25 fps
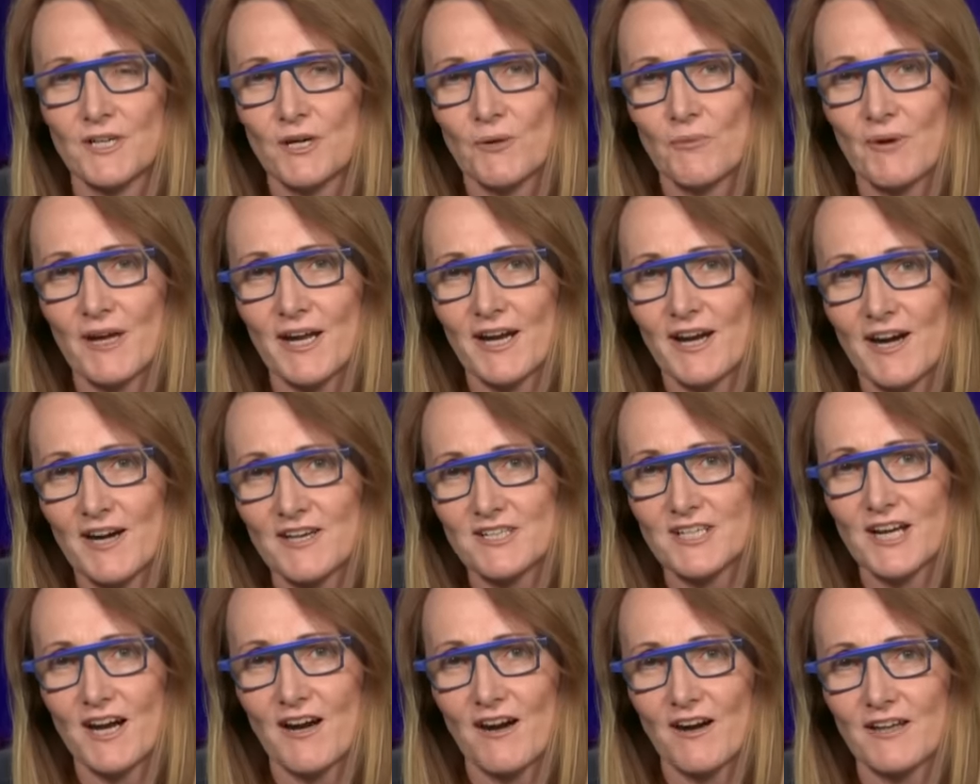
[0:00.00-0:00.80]
We
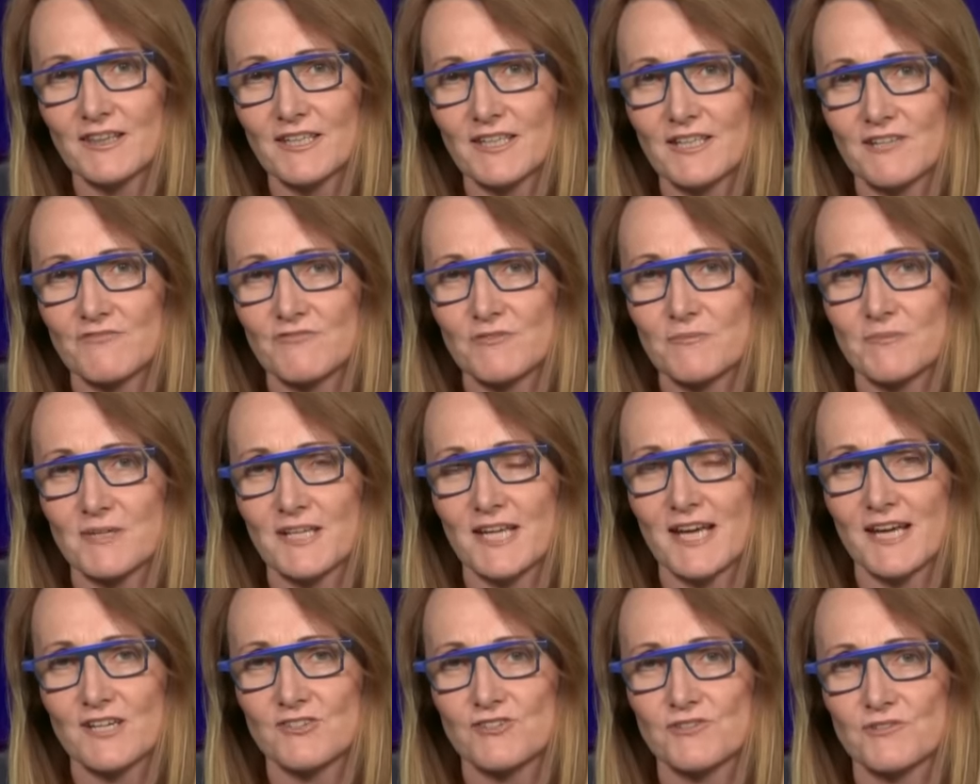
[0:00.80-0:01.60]
heard earlier from a
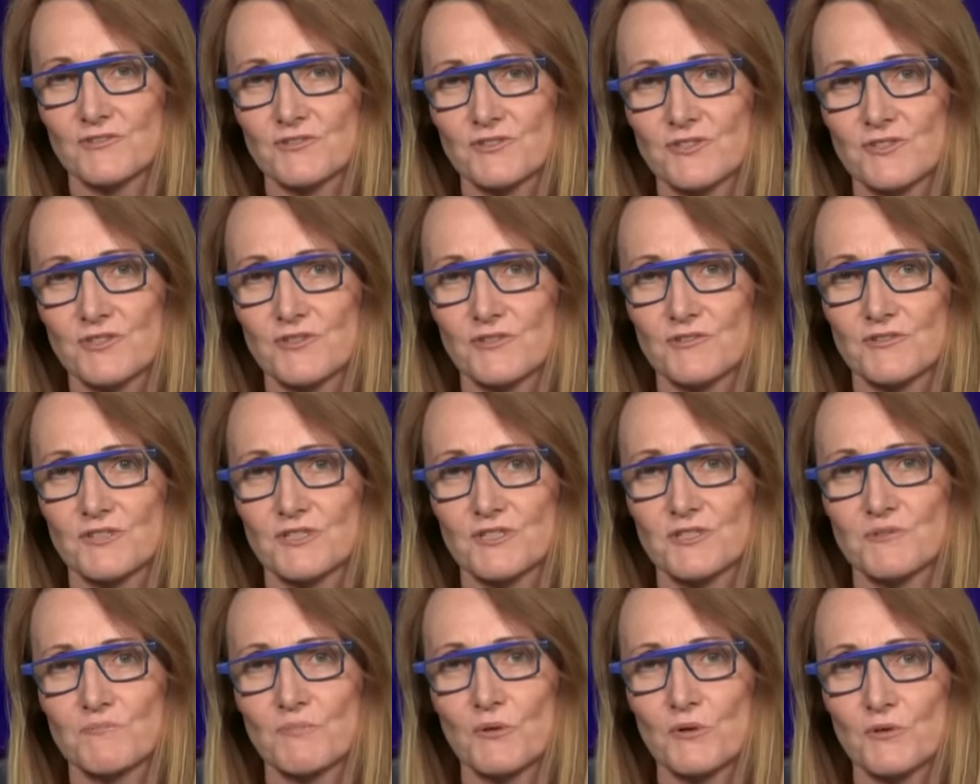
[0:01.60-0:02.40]
national security
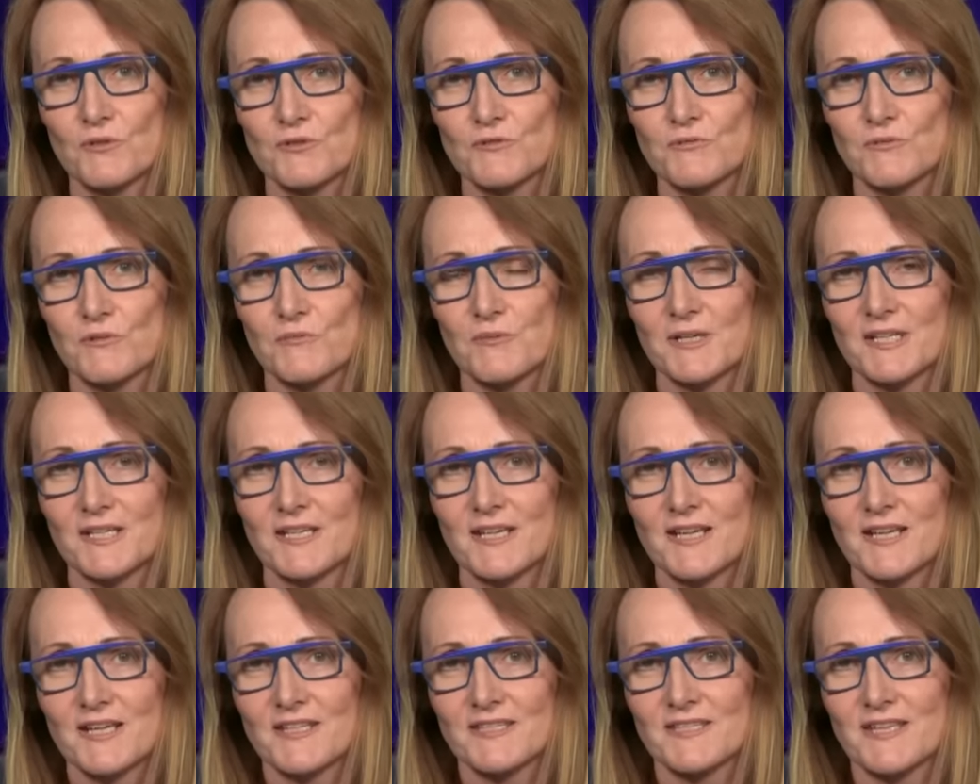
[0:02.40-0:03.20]
spokeswoman
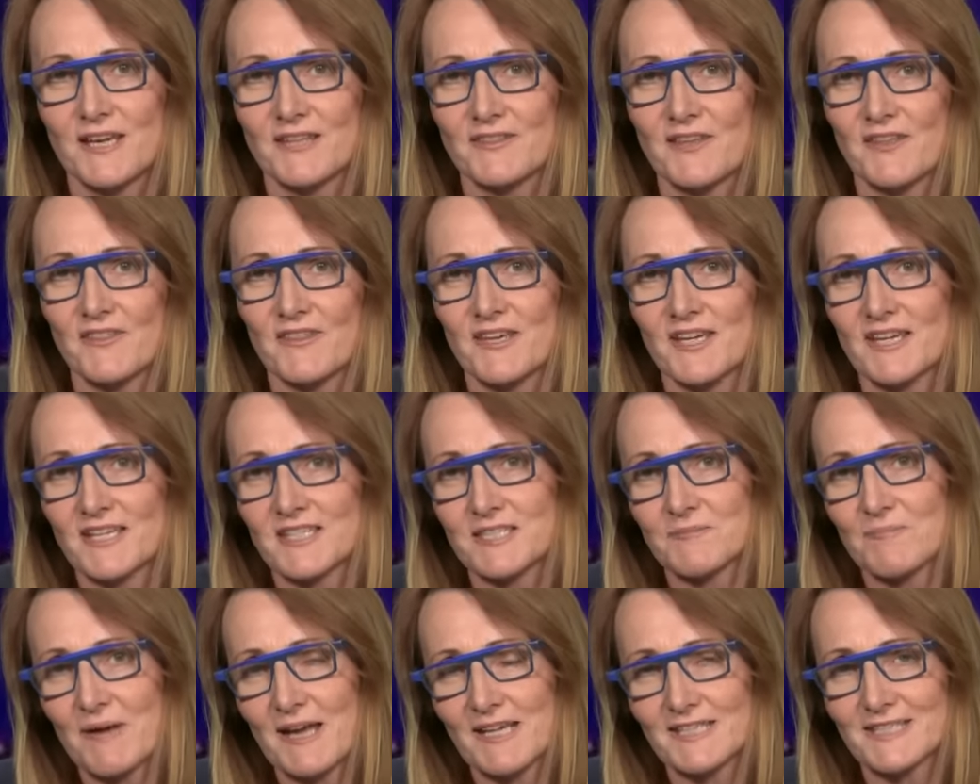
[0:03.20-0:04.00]
saying that they
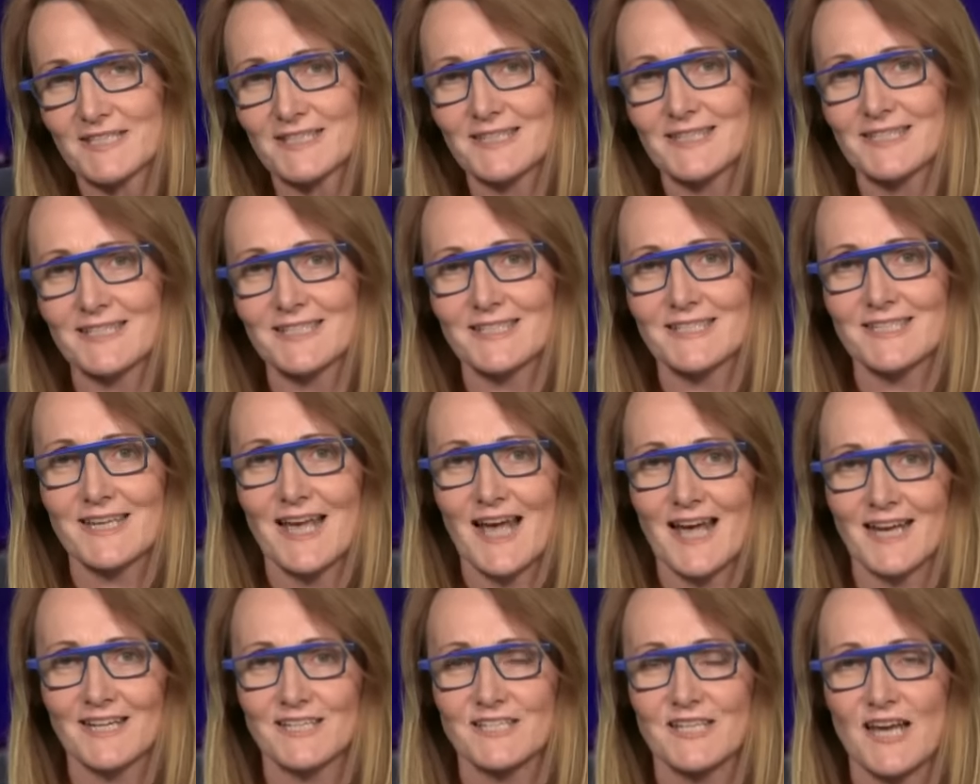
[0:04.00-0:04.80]
expected the
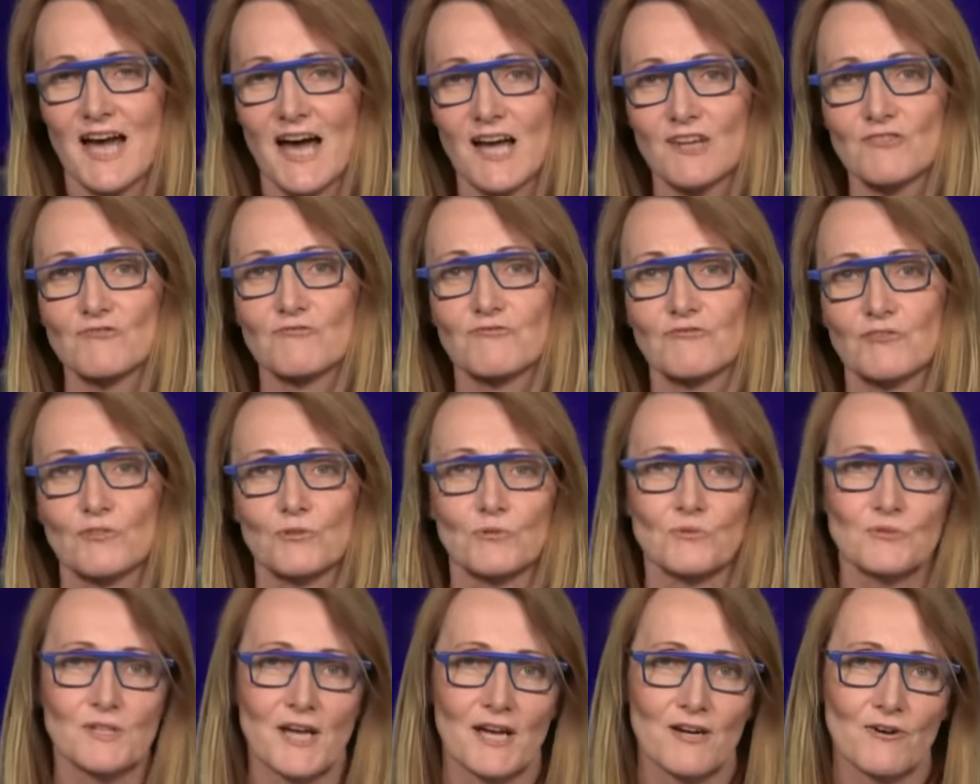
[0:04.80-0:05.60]
attack to
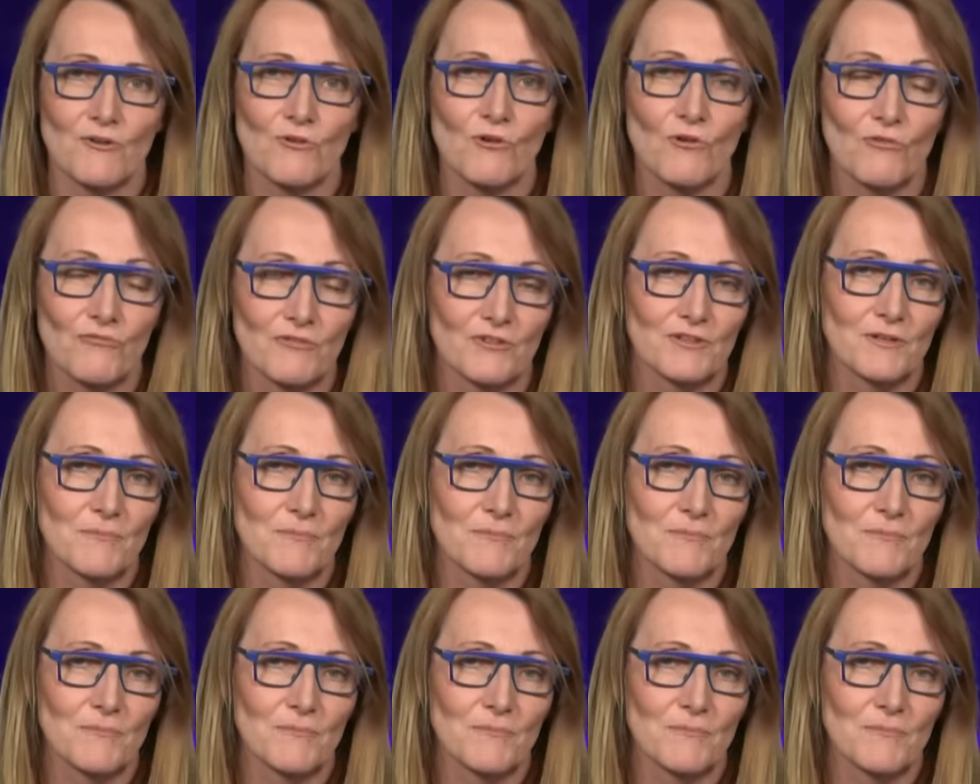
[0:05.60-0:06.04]
unfold over a